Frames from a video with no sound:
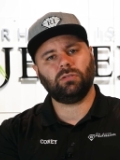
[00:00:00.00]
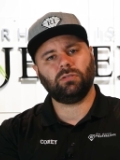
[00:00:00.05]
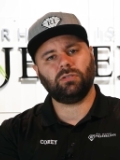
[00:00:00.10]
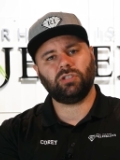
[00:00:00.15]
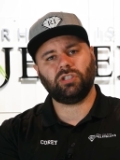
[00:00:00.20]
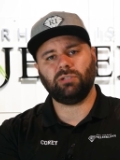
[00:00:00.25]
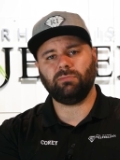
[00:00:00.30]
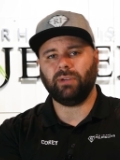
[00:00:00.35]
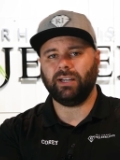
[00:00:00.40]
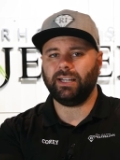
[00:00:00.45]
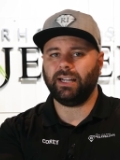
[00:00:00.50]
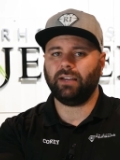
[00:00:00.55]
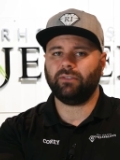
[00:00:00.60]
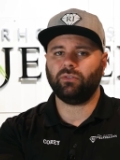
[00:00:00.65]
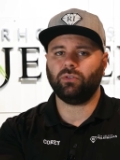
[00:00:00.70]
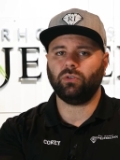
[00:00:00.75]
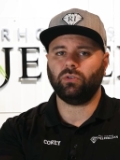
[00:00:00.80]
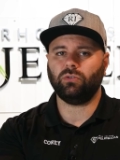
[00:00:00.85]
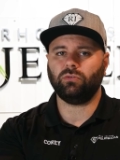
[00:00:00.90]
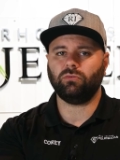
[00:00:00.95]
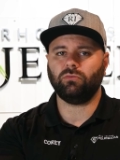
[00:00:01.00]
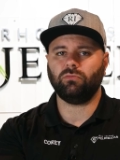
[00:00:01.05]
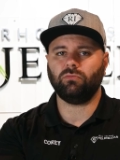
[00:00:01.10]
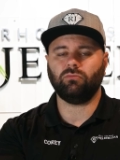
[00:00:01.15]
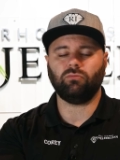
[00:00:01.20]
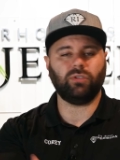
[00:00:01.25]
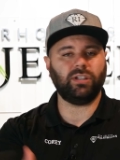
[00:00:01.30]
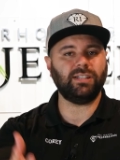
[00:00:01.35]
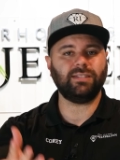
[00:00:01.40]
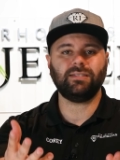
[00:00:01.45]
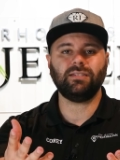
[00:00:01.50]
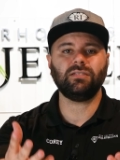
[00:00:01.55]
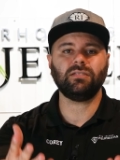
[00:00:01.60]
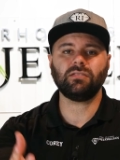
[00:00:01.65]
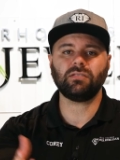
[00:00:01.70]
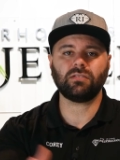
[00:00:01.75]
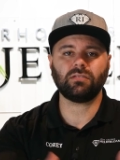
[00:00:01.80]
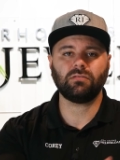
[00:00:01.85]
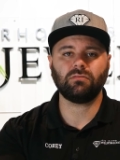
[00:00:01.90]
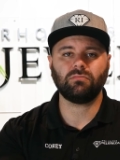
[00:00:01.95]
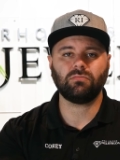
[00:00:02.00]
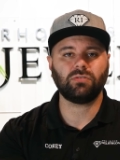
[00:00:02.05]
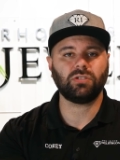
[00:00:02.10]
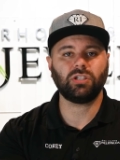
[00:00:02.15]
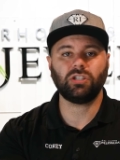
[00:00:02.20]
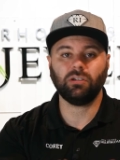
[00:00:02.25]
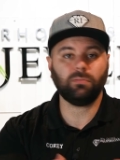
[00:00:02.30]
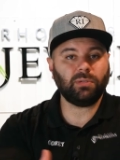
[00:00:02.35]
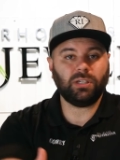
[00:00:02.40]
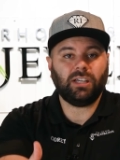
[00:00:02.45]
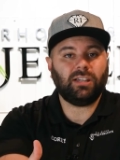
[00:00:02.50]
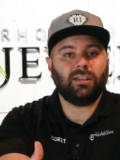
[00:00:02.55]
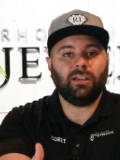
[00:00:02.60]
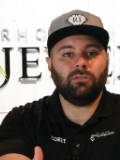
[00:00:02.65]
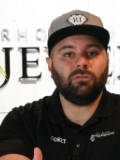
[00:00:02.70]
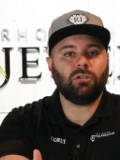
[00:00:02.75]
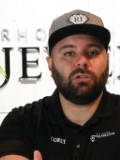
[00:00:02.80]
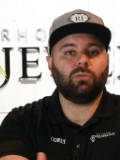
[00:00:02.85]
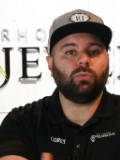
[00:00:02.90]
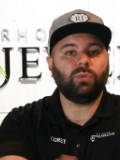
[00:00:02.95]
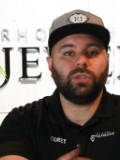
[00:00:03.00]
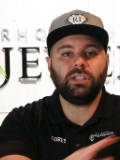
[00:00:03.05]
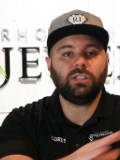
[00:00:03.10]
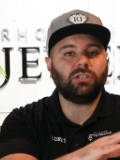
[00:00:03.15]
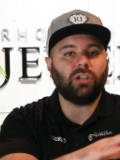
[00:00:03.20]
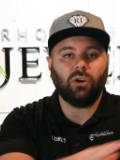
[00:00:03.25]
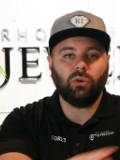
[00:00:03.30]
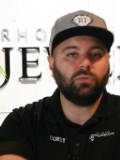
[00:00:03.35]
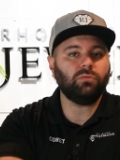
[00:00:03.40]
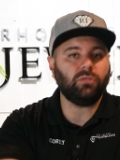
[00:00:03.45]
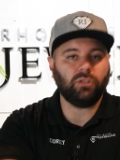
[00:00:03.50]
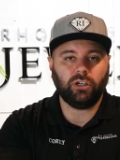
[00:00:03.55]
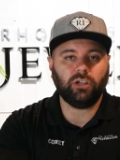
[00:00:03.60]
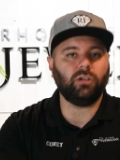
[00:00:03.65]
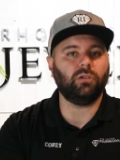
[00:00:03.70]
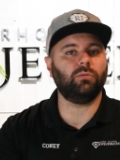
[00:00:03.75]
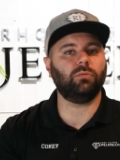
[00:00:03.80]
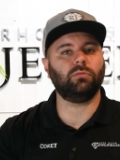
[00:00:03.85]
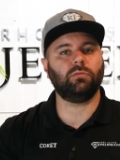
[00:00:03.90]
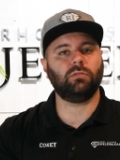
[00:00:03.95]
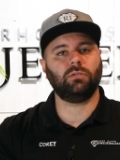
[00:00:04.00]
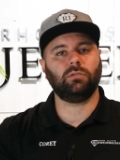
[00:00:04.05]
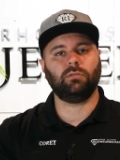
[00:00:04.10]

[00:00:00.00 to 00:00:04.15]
She might have her own reasons. She could be a hero. We don't know.